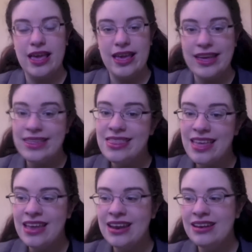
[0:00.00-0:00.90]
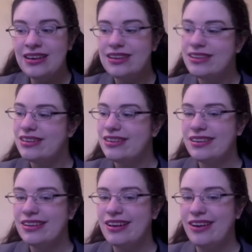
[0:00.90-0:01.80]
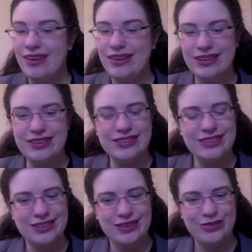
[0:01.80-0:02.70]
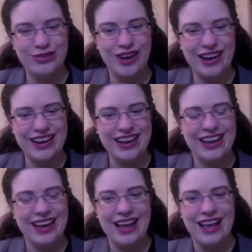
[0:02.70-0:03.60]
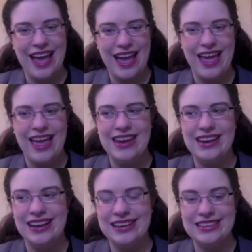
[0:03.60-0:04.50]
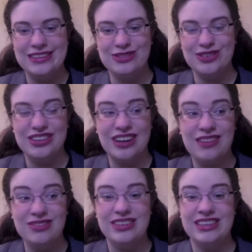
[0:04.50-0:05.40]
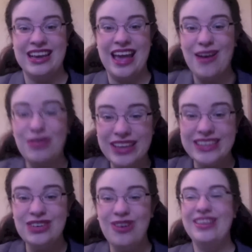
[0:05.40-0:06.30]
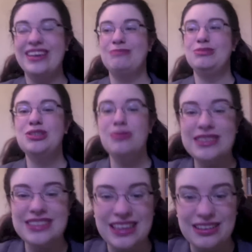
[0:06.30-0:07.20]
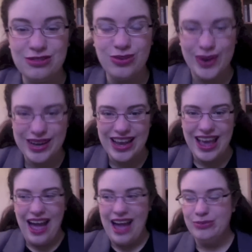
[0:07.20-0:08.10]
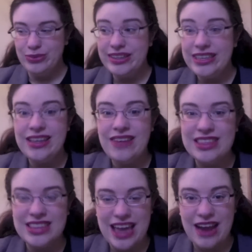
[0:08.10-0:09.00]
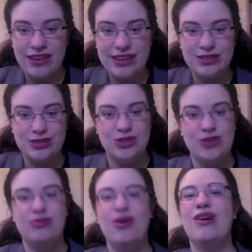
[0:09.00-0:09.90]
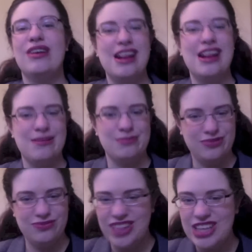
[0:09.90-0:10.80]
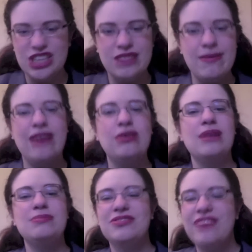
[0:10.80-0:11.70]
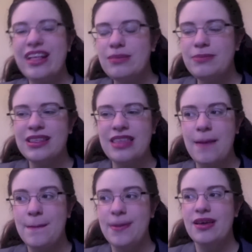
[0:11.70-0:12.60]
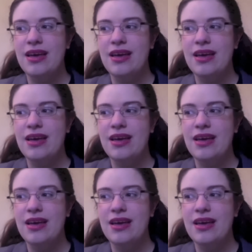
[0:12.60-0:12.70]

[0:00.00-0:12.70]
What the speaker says: And then on Friday, I had an idea for a novel and I outlined it all and I'm so excited for it. I'm really loving the characters so far and I'm fleshing them out and I'm developing them.